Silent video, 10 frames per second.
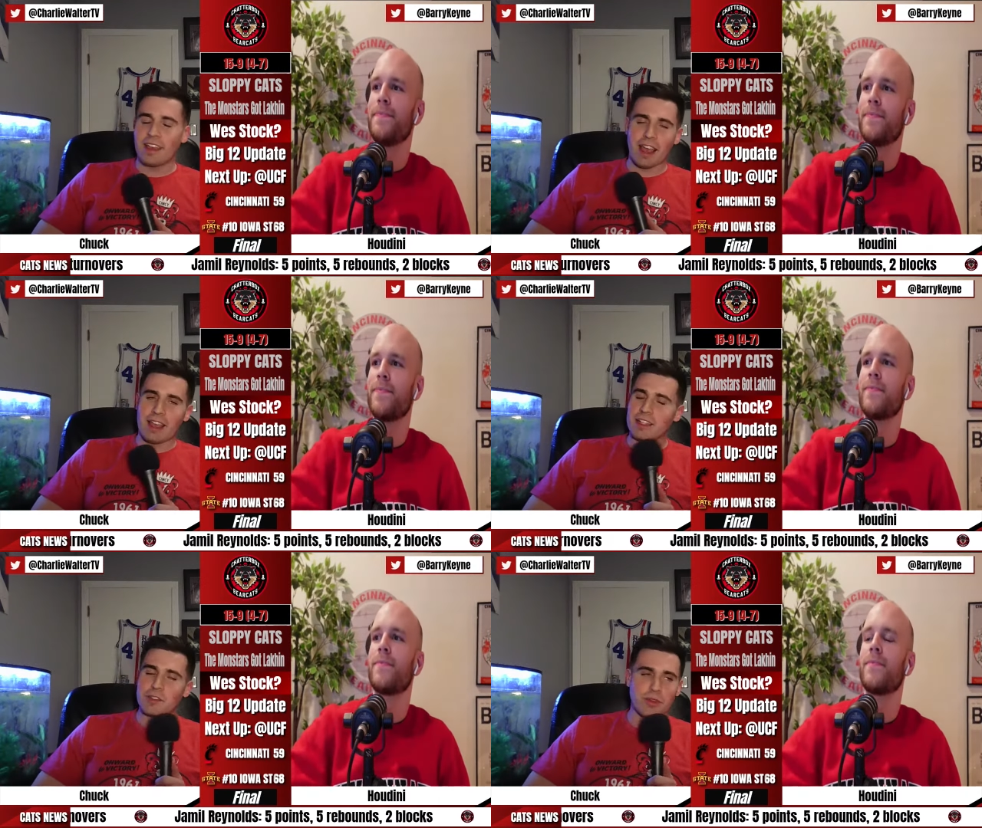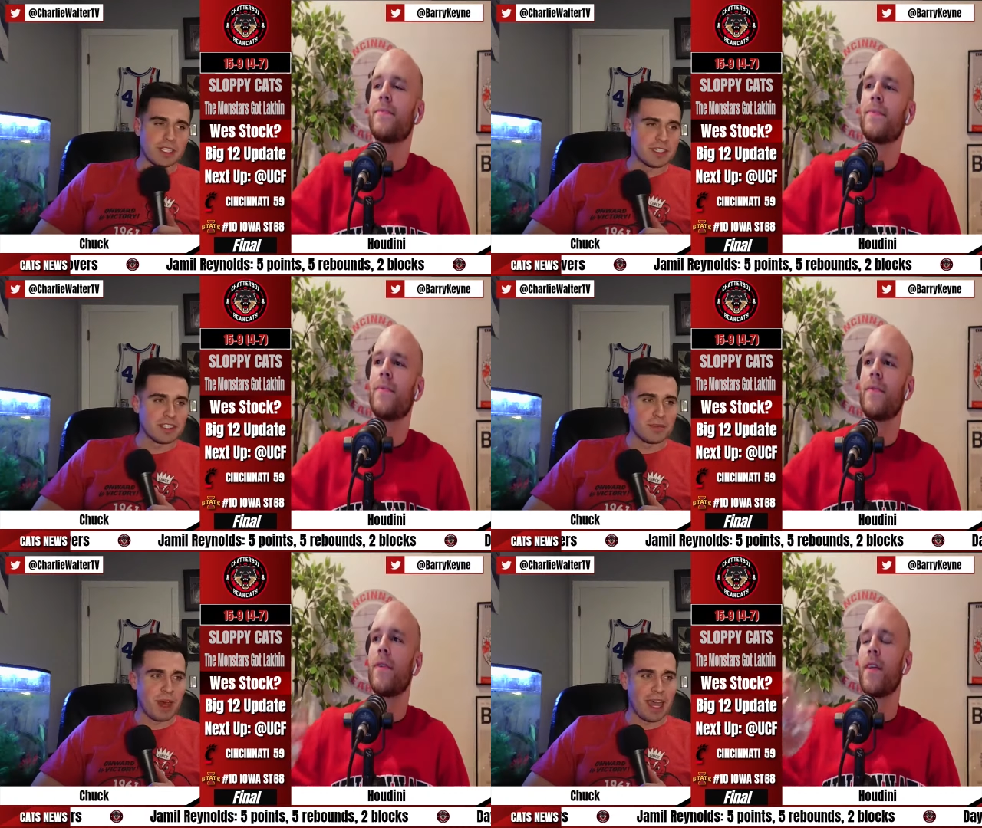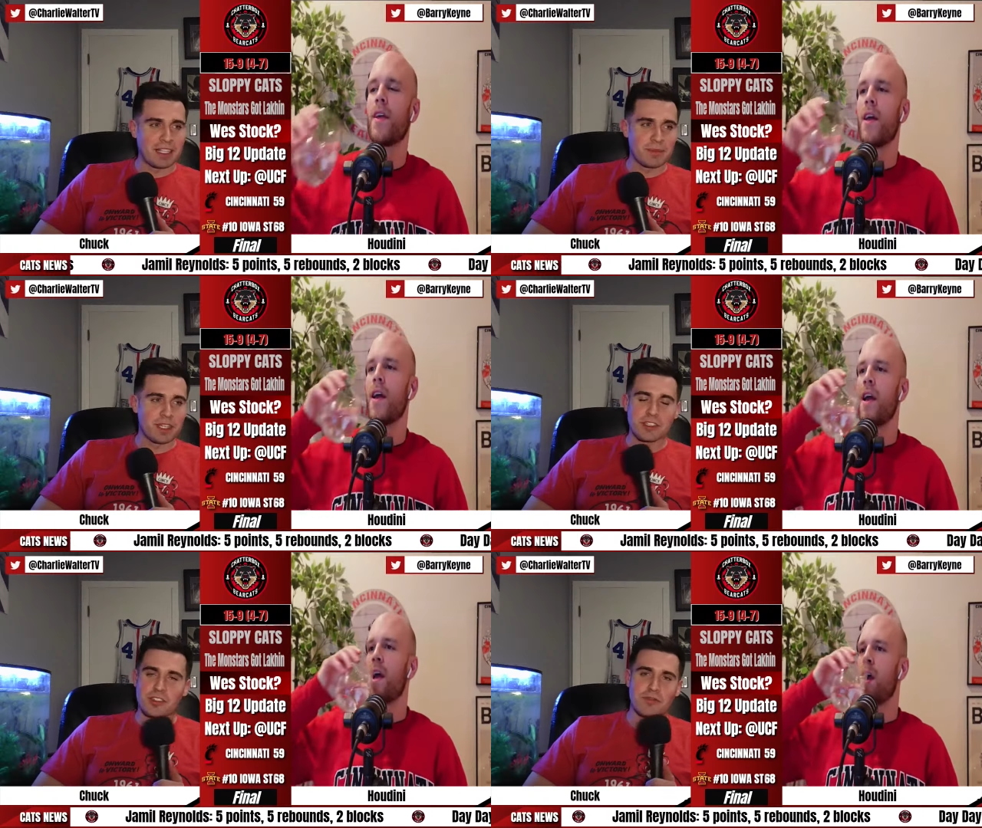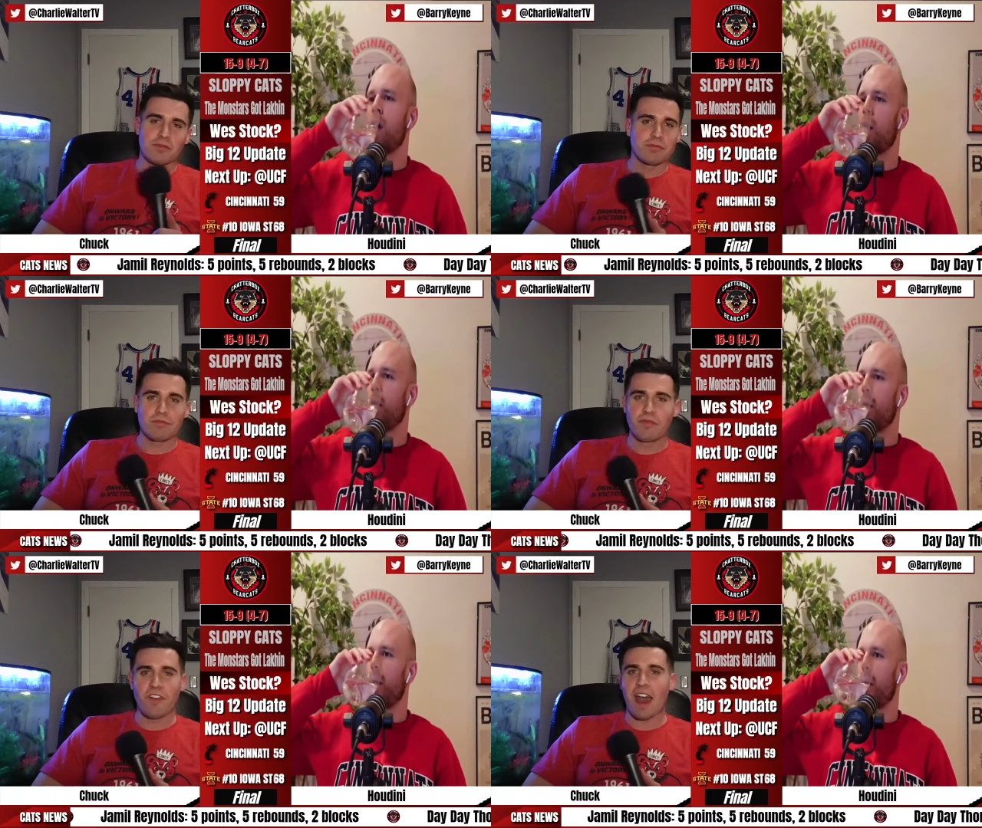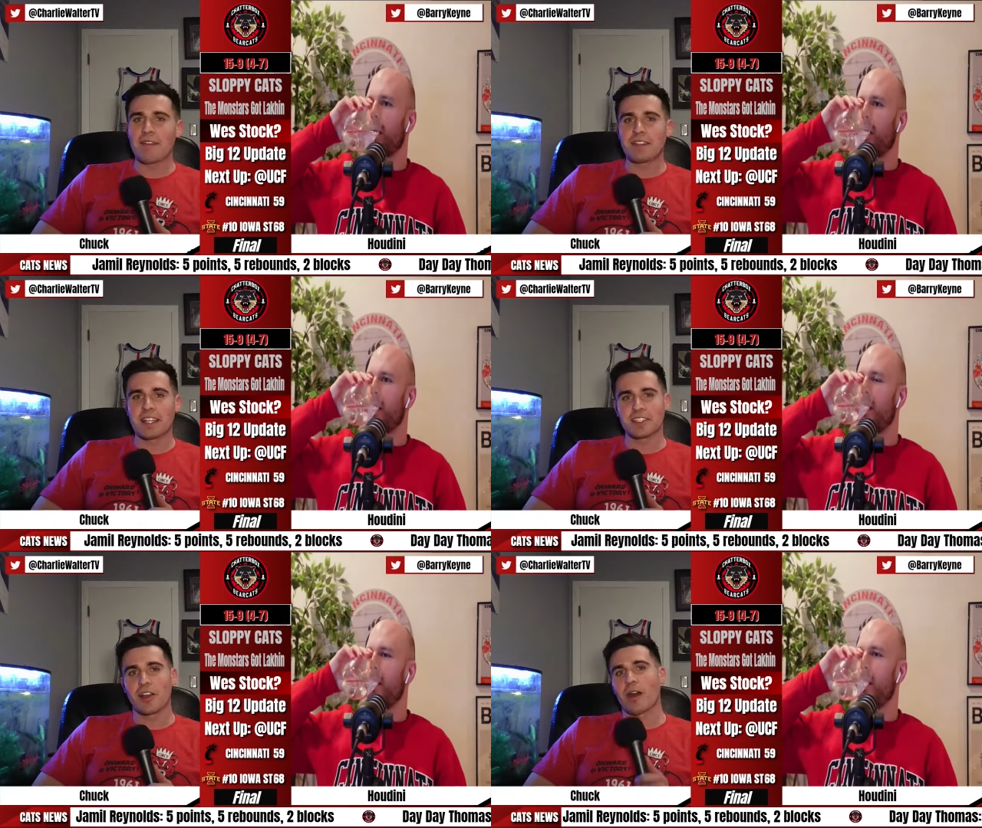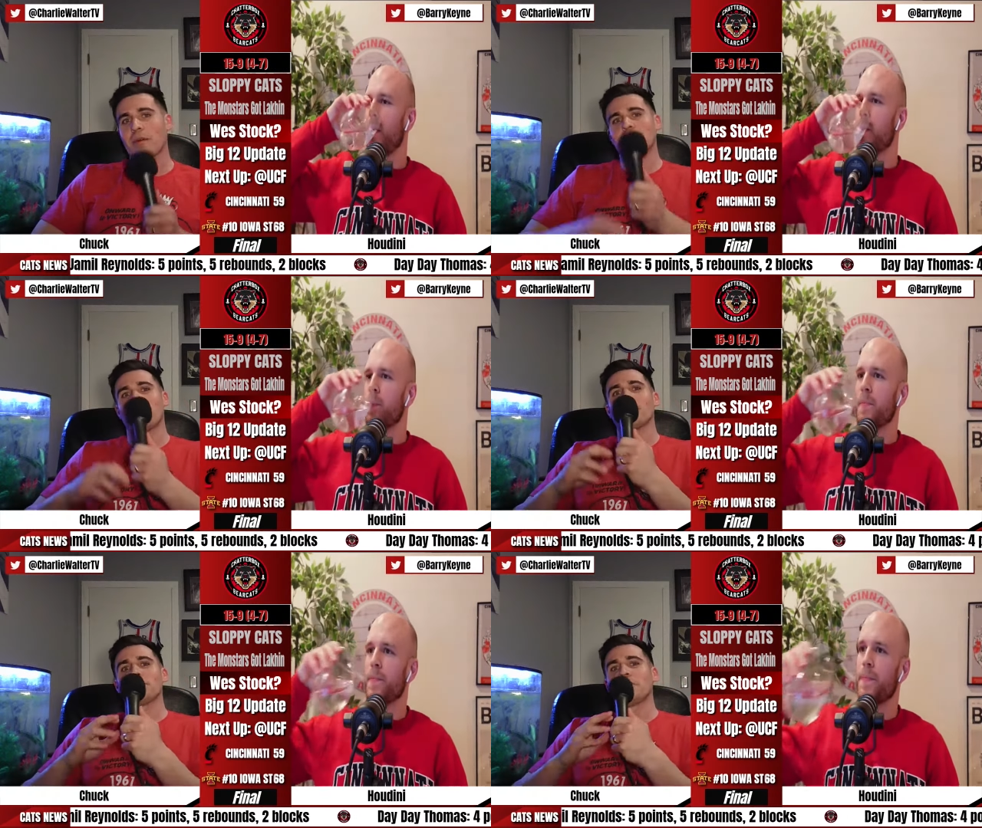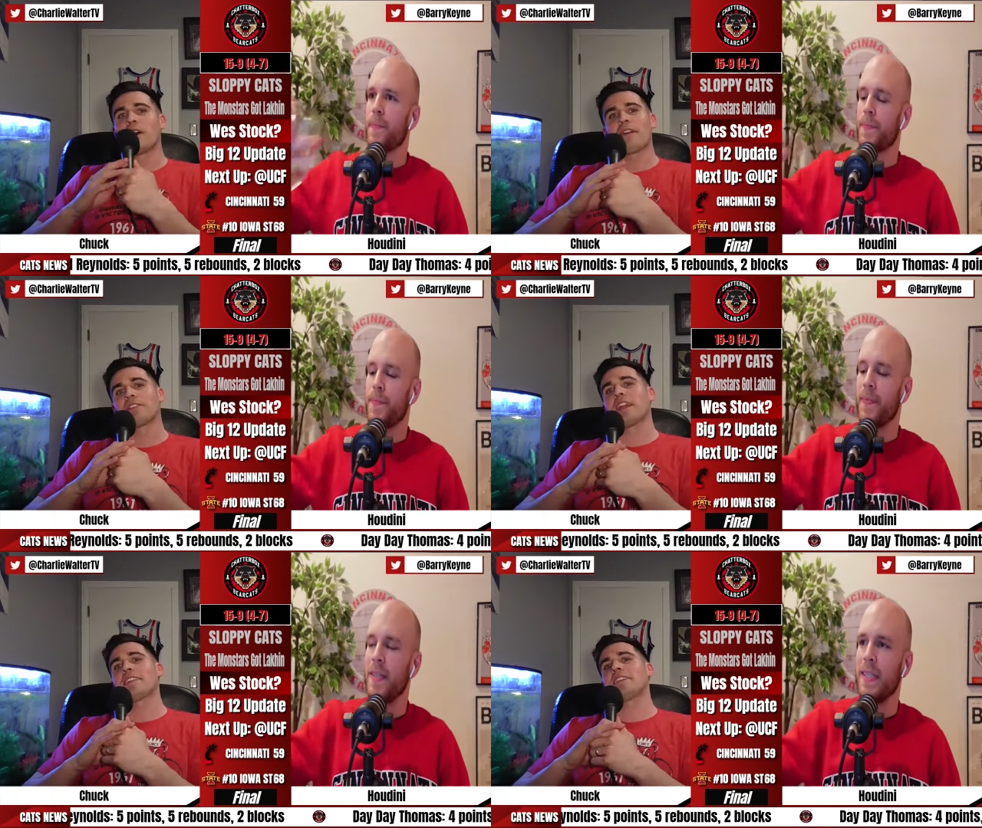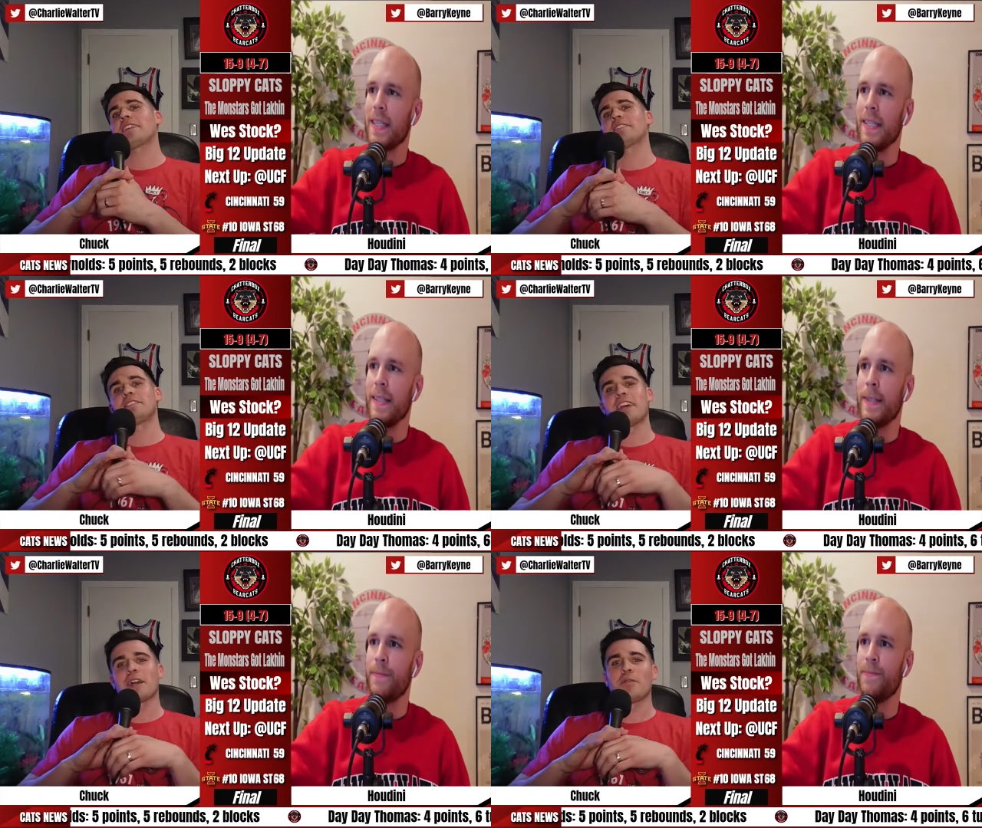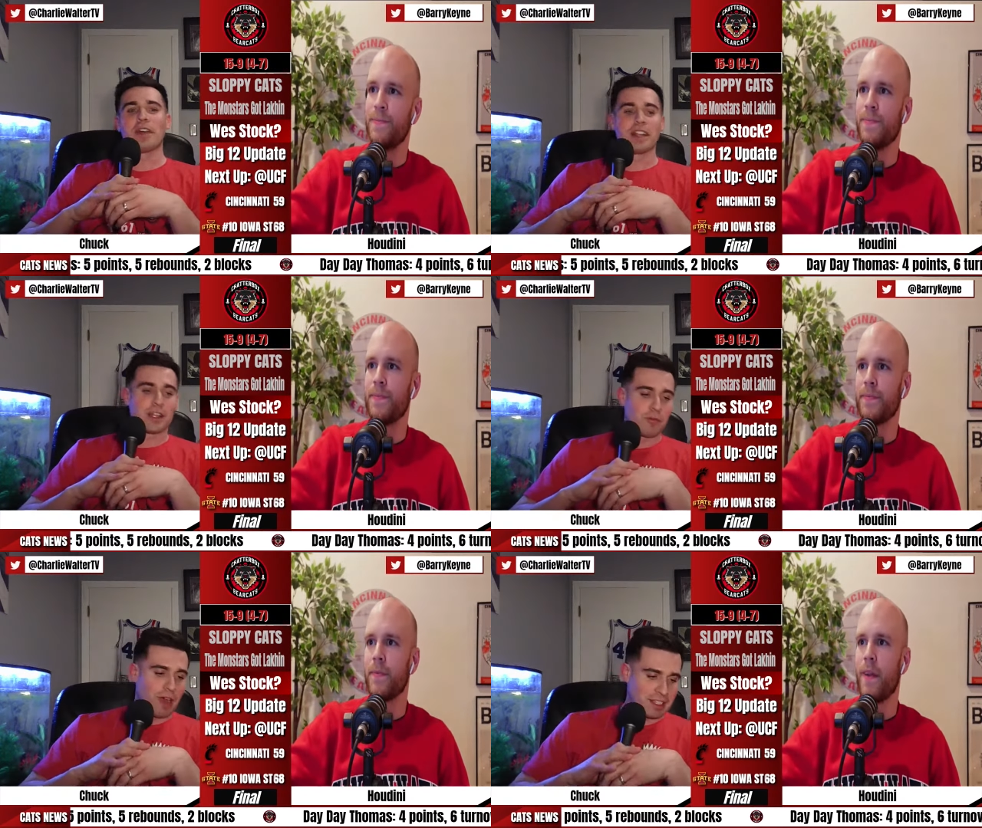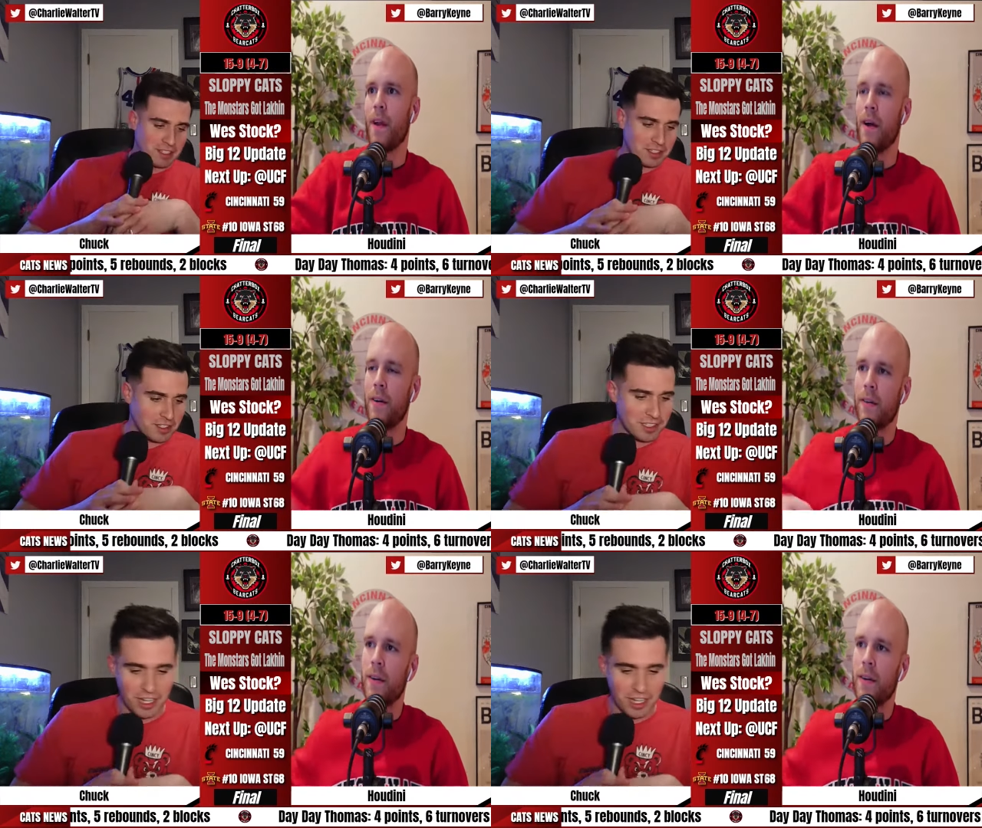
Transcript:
Speaker 1: it's recency bias, because 5 days ago, I would have told you after that Texas Tech win that Wes is, you